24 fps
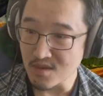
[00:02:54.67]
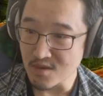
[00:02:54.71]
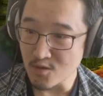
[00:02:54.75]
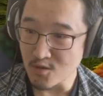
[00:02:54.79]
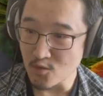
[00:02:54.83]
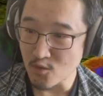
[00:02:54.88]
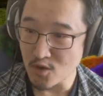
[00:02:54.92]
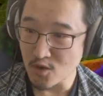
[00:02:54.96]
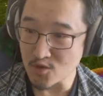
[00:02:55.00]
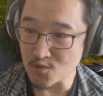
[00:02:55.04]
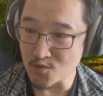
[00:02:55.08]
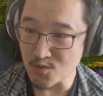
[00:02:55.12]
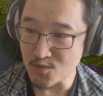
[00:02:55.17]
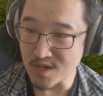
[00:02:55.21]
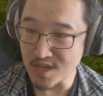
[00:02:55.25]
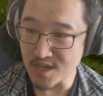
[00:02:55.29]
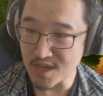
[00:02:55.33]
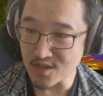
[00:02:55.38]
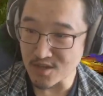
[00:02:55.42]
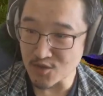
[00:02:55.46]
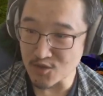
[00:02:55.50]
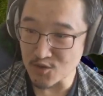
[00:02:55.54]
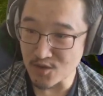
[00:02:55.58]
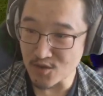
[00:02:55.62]
Once we
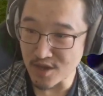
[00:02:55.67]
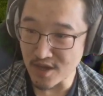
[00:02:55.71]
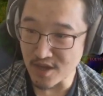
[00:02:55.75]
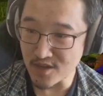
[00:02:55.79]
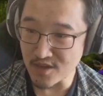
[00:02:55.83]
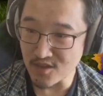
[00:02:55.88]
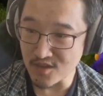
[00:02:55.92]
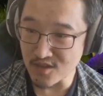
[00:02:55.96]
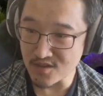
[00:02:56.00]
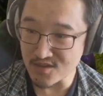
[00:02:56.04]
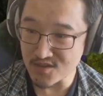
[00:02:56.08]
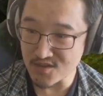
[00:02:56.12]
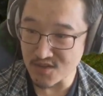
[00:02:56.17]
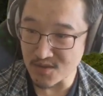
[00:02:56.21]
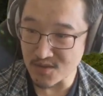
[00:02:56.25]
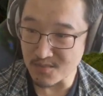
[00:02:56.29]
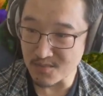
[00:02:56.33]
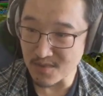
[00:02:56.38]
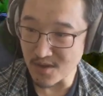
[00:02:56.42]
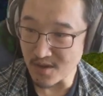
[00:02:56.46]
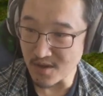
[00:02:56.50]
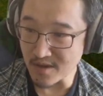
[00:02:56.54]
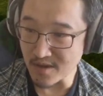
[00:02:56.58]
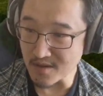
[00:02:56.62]
get to the end of the
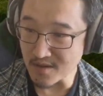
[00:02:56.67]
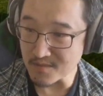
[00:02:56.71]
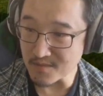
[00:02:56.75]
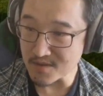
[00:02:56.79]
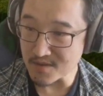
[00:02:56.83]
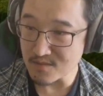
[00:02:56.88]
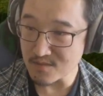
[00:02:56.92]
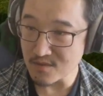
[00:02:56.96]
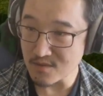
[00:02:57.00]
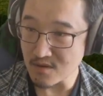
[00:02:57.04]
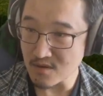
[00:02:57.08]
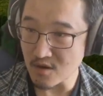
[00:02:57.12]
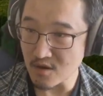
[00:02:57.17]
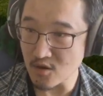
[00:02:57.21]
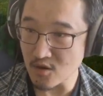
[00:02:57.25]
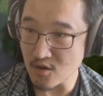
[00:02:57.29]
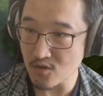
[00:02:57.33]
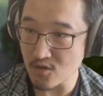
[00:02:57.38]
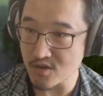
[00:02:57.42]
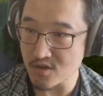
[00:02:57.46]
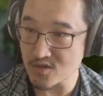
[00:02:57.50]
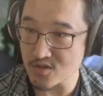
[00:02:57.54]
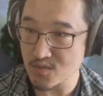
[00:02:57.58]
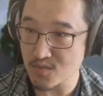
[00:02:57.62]
zip lines, oh,
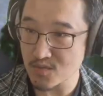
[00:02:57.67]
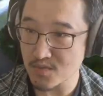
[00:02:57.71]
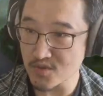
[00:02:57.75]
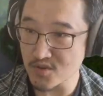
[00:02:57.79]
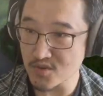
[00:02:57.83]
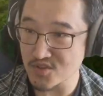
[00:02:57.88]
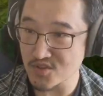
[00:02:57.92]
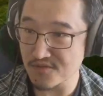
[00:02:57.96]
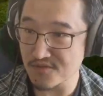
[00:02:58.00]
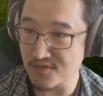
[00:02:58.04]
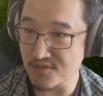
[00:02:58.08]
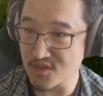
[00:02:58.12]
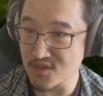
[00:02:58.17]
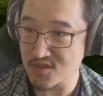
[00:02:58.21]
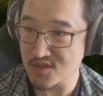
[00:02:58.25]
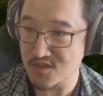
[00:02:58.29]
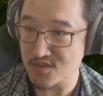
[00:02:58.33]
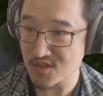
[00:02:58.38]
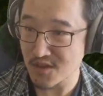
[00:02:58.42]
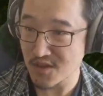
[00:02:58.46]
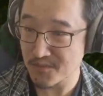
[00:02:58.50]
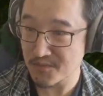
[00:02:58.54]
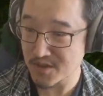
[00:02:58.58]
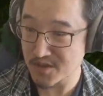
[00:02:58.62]
there's a bunch of phoenix
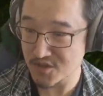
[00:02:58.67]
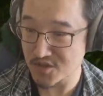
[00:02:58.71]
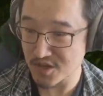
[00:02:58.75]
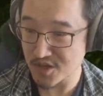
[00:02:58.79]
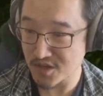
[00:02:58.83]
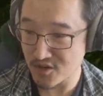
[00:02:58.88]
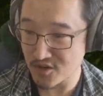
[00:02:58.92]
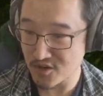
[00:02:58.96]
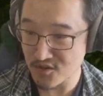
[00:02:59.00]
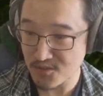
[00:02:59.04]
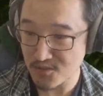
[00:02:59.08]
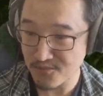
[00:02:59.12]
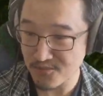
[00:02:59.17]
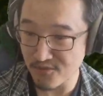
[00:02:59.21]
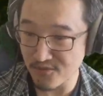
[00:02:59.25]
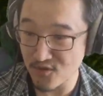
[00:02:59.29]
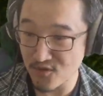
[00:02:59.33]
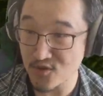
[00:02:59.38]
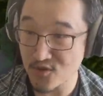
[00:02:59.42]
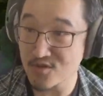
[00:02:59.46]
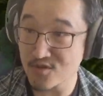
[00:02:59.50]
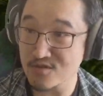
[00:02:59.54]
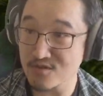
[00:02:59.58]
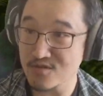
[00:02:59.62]
here. Let me take care of them
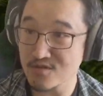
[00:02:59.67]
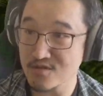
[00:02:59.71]
first.